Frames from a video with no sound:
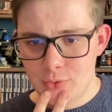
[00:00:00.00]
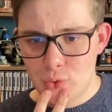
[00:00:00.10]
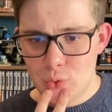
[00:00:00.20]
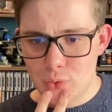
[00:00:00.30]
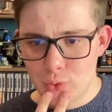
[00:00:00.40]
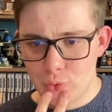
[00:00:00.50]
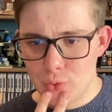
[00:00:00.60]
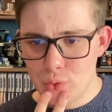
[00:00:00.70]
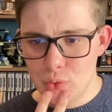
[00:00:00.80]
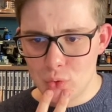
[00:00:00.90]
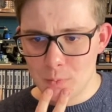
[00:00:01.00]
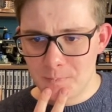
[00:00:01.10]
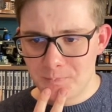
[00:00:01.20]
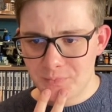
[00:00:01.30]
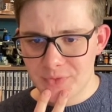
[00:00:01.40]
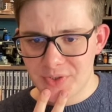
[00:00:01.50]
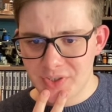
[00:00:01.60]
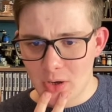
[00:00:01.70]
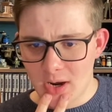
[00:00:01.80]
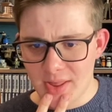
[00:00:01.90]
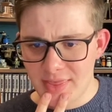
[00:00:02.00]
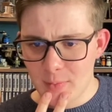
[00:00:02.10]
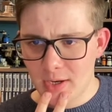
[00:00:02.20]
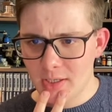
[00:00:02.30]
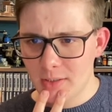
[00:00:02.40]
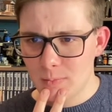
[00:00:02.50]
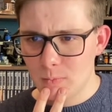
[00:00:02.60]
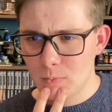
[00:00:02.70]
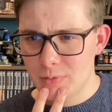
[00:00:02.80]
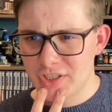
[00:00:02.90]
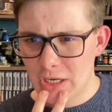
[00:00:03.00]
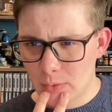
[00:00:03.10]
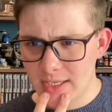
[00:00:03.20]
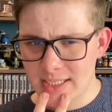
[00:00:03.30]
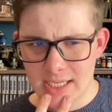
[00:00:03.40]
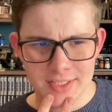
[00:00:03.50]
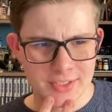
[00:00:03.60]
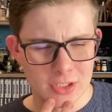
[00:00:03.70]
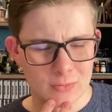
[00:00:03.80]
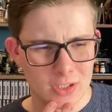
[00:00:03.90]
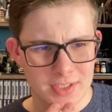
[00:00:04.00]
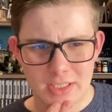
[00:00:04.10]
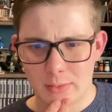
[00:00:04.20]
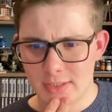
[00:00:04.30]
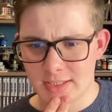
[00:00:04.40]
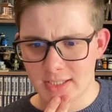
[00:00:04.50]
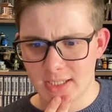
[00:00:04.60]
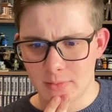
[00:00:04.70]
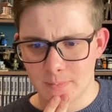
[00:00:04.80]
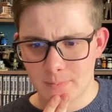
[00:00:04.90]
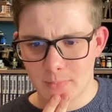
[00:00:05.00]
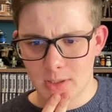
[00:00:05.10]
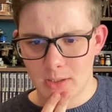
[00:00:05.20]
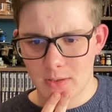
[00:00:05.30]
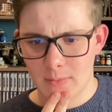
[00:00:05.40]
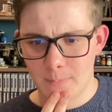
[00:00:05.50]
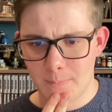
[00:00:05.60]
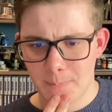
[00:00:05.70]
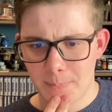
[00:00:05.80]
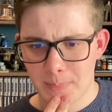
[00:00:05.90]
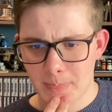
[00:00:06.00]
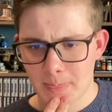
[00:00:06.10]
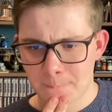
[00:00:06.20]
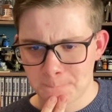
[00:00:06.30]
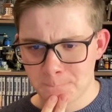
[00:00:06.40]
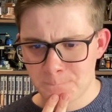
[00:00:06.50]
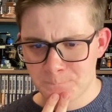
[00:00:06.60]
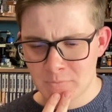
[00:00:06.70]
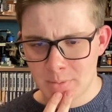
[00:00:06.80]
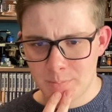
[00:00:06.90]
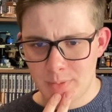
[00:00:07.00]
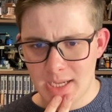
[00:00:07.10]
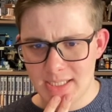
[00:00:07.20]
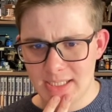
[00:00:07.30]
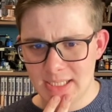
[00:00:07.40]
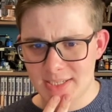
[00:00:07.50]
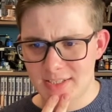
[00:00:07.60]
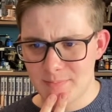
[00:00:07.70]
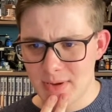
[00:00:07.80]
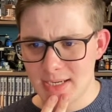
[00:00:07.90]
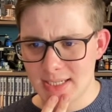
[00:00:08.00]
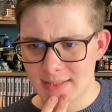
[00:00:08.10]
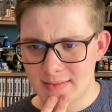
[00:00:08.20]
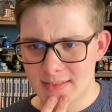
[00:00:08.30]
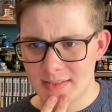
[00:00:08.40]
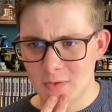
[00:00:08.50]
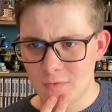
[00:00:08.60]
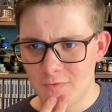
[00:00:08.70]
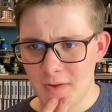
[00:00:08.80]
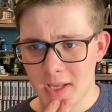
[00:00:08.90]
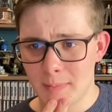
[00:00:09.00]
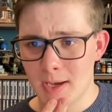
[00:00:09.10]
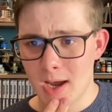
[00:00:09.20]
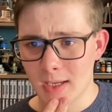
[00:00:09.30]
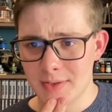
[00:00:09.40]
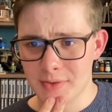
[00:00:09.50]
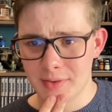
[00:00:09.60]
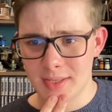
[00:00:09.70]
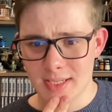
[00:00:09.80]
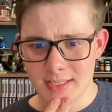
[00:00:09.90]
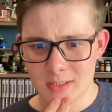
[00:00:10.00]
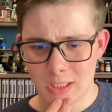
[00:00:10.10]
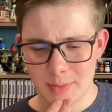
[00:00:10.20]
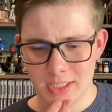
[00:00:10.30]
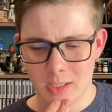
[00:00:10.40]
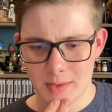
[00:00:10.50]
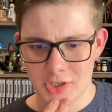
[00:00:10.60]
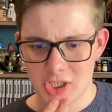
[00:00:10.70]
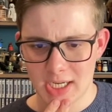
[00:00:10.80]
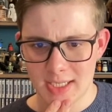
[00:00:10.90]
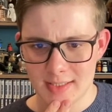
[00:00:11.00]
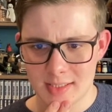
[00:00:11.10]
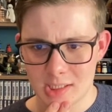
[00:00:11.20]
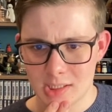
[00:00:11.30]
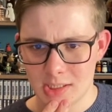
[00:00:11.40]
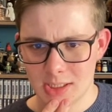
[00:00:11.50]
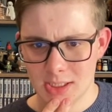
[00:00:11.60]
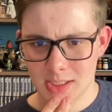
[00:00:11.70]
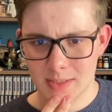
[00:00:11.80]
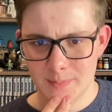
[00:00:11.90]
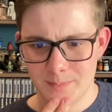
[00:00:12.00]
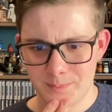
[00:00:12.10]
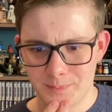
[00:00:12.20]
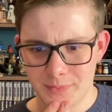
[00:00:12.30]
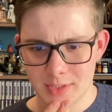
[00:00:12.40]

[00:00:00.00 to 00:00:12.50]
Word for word: do do do so I think we're gonna start winding down soon. We're gonna start winding down. Um, but any last minute sort of figure bargains or things, do let me know in the chat. Um,